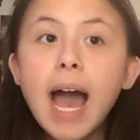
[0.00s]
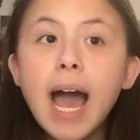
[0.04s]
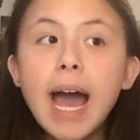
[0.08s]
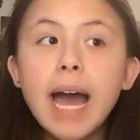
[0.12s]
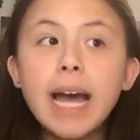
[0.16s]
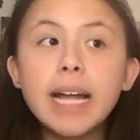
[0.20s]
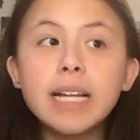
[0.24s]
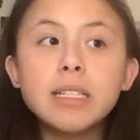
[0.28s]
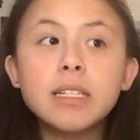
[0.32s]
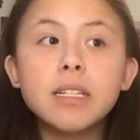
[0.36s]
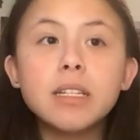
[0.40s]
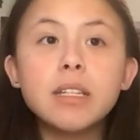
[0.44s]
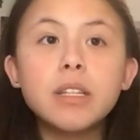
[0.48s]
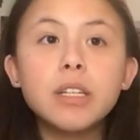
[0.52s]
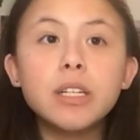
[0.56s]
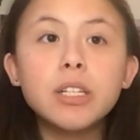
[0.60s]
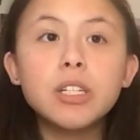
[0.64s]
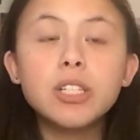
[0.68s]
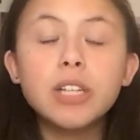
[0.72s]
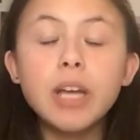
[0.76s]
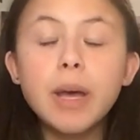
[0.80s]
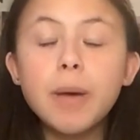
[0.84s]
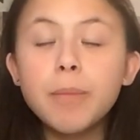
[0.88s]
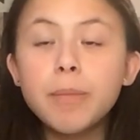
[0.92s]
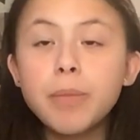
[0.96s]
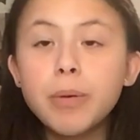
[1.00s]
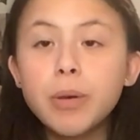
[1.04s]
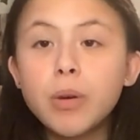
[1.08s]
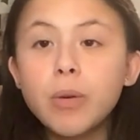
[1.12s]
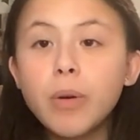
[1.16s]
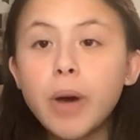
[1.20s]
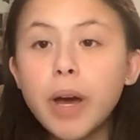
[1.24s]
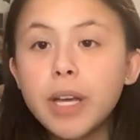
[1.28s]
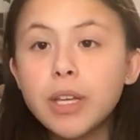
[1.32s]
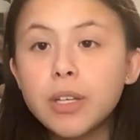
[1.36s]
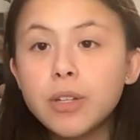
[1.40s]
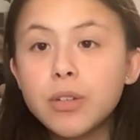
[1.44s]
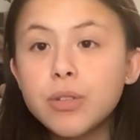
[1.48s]
And the shampoo
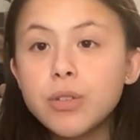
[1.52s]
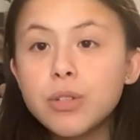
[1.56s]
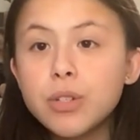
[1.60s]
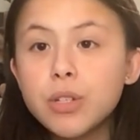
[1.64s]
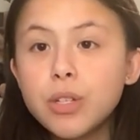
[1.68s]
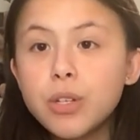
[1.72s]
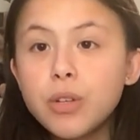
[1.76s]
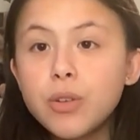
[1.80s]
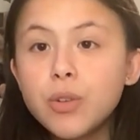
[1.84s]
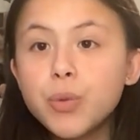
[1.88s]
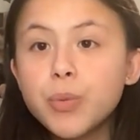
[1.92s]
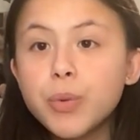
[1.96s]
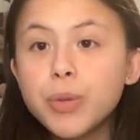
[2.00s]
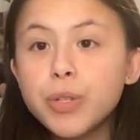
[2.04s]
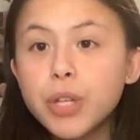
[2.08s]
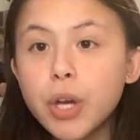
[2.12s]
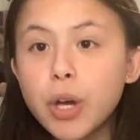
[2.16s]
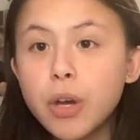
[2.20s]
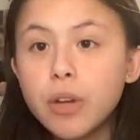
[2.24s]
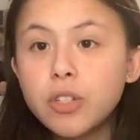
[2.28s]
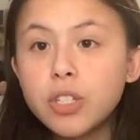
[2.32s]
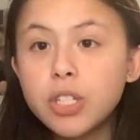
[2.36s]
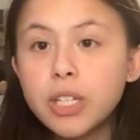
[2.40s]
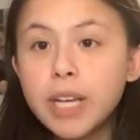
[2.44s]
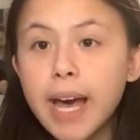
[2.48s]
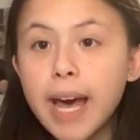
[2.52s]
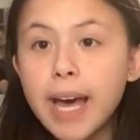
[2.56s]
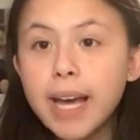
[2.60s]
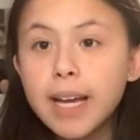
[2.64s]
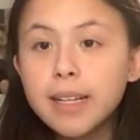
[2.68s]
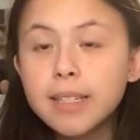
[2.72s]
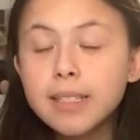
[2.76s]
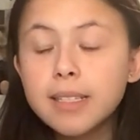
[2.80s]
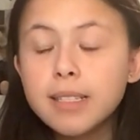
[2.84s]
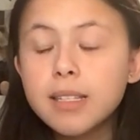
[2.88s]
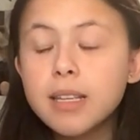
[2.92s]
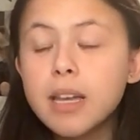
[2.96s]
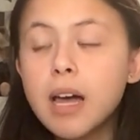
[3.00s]
I used to use was O G
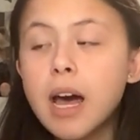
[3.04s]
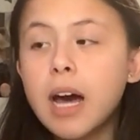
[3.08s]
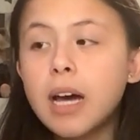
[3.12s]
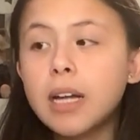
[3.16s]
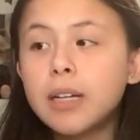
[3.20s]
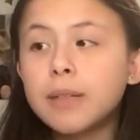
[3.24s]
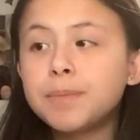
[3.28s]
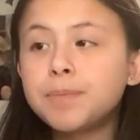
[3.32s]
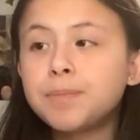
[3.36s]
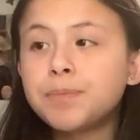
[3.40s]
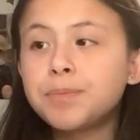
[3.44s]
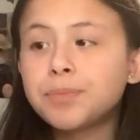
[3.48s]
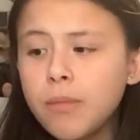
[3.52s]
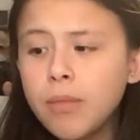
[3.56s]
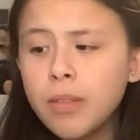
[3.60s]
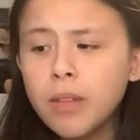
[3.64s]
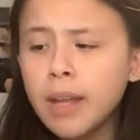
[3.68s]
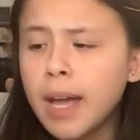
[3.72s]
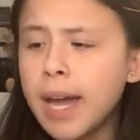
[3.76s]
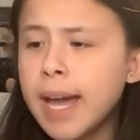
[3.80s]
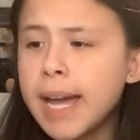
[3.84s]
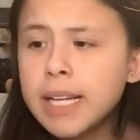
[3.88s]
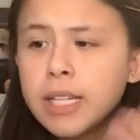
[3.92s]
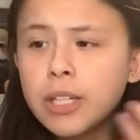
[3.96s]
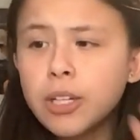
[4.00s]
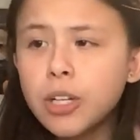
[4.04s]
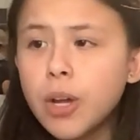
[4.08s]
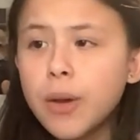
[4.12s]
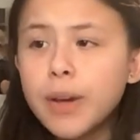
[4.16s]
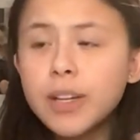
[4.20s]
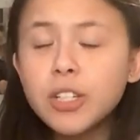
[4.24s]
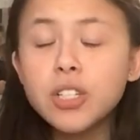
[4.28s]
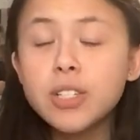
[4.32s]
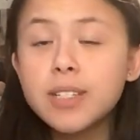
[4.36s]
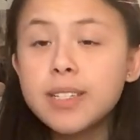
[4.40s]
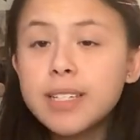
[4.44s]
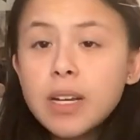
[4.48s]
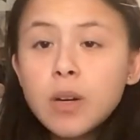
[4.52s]
X. Um, I don't know,
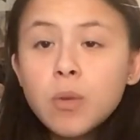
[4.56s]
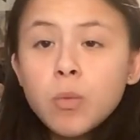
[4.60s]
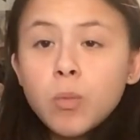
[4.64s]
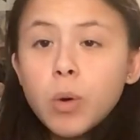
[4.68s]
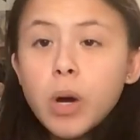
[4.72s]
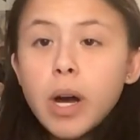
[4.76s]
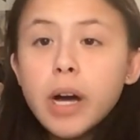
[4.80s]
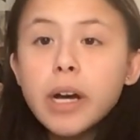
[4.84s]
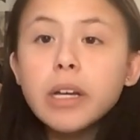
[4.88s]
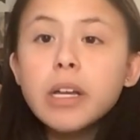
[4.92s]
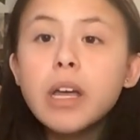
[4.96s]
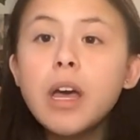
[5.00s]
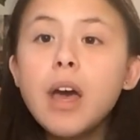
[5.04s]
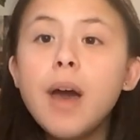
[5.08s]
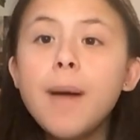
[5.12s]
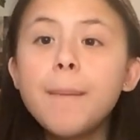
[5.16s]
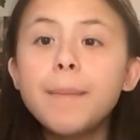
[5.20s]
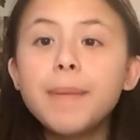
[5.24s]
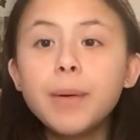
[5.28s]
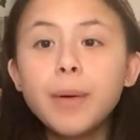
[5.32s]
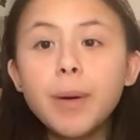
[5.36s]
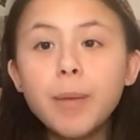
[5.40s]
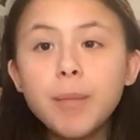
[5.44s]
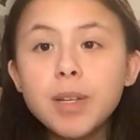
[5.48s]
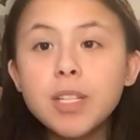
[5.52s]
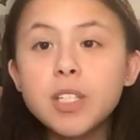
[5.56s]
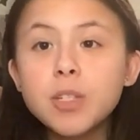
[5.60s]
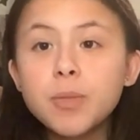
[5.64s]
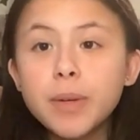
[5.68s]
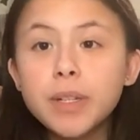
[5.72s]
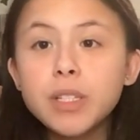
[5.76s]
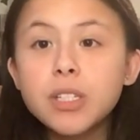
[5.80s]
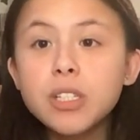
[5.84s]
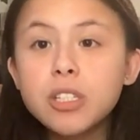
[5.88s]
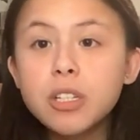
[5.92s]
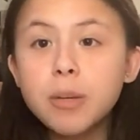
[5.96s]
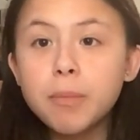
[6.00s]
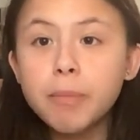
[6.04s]
it just didn't work. But when we
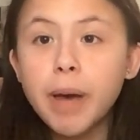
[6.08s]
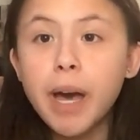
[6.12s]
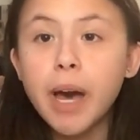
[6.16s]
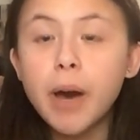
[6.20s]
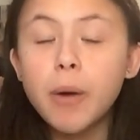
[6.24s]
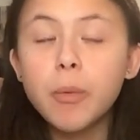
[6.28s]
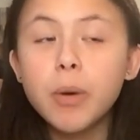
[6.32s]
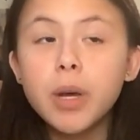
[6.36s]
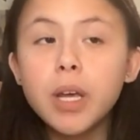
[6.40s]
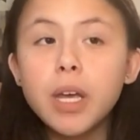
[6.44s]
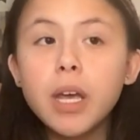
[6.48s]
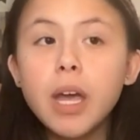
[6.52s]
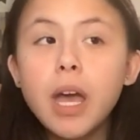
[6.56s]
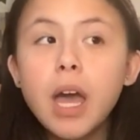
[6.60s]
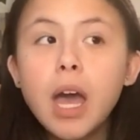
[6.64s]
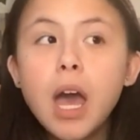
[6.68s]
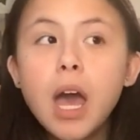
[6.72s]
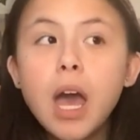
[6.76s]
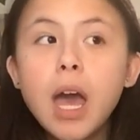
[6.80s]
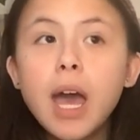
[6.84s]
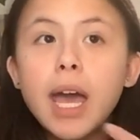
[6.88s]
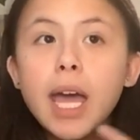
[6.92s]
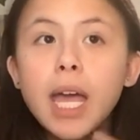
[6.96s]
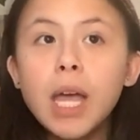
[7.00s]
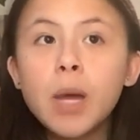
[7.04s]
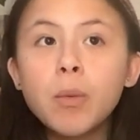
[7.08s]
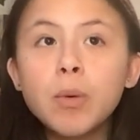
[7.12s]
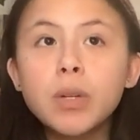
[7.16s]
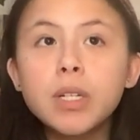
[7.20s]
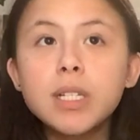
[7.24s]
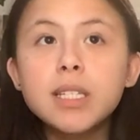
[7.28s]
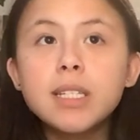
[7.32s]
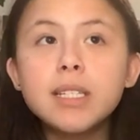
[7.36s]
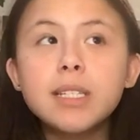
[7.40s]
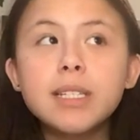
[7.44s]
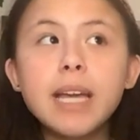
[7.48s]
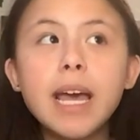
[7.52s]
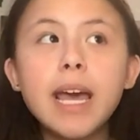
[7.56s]
switched to Maui, it would
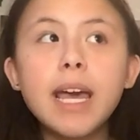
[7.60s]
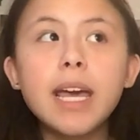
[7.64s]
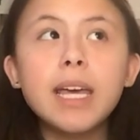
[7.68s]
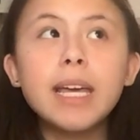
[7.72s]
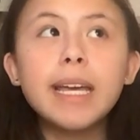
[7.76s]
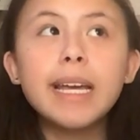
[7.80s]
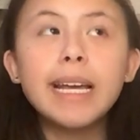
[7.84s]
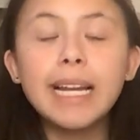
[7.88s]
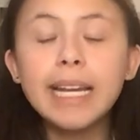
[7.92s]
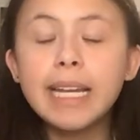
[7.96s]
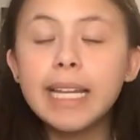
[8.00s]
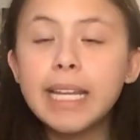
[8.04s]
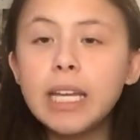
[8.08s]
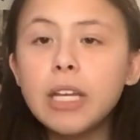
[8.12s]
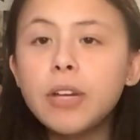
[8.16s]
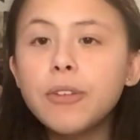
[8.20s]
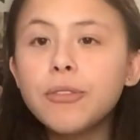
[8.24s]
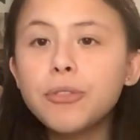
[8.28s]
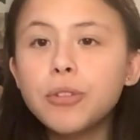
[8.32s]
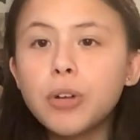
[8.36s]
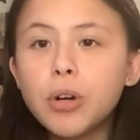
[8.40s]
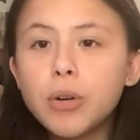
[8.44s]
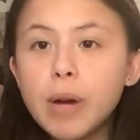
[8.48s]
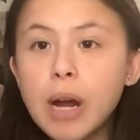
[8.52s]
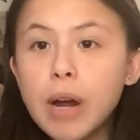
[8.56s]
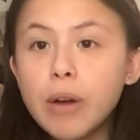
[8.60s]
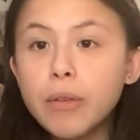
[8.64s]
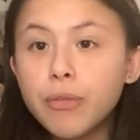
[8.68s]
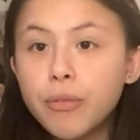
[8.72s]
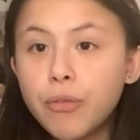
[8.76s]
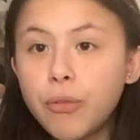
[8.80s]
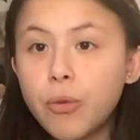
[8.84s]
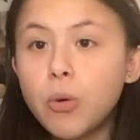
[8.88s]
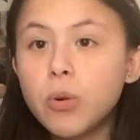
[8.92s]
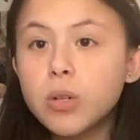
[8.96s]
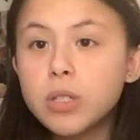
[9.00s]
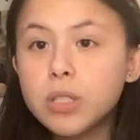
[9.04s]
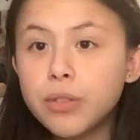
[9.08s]
stay clean for around
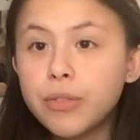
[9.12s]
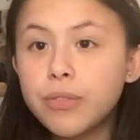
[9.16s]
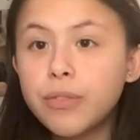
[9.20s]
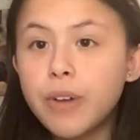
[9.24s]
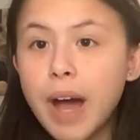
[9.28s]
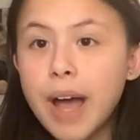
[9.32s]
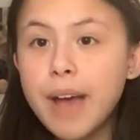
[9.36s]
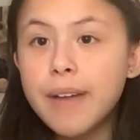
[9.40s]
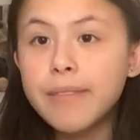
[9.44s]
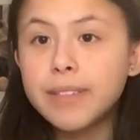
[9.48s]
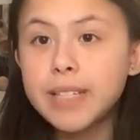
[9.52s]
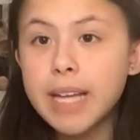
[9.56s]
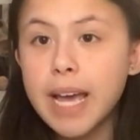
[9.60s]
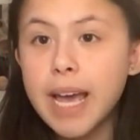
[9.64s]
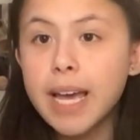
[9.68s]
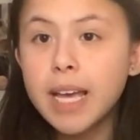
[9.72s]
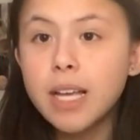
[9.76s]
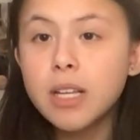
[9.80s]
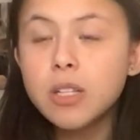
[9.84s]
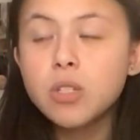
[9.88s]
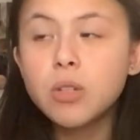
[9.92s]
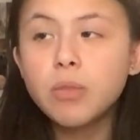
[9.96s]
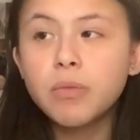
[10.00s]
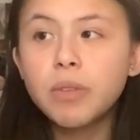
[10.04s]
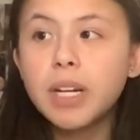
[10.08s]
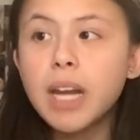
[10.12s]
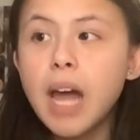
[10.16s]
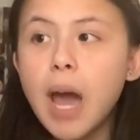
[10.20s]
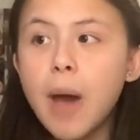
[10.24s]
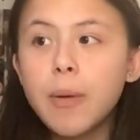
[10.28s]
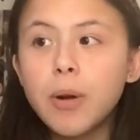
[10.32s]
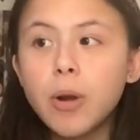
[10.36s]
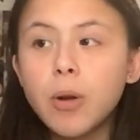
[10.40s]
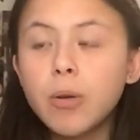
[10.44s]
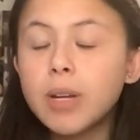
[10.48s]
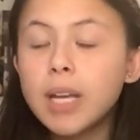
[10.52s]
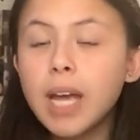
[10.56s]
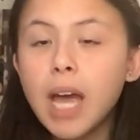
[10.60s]
four to five days. So really I
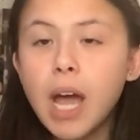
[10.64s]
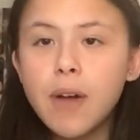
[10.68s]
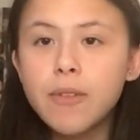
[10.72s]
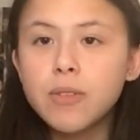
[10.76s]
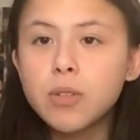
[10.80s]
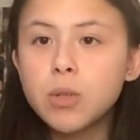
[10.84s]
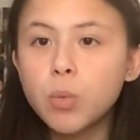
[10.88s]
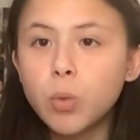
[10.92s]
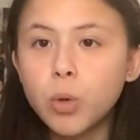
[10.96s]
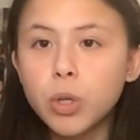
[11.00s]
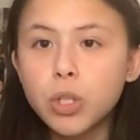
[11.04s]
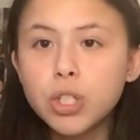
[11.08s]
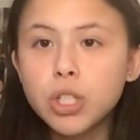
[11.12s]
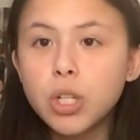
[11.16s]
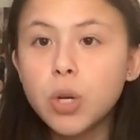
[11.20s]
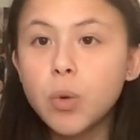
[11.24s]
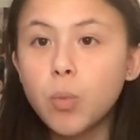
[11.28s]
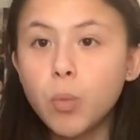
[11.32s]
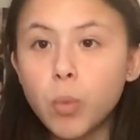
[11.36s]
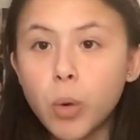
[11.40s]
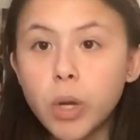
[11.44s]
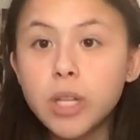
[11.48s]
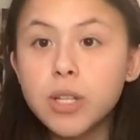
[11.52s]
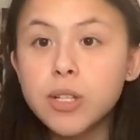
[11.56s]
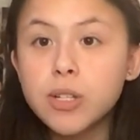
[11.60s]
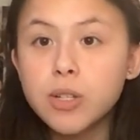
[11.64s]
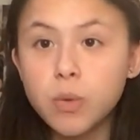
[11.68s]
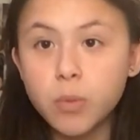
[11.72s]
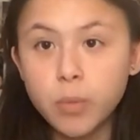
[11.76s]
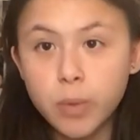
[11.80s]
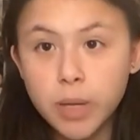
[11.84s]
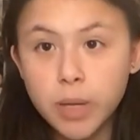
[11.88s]
would only have to wash it once a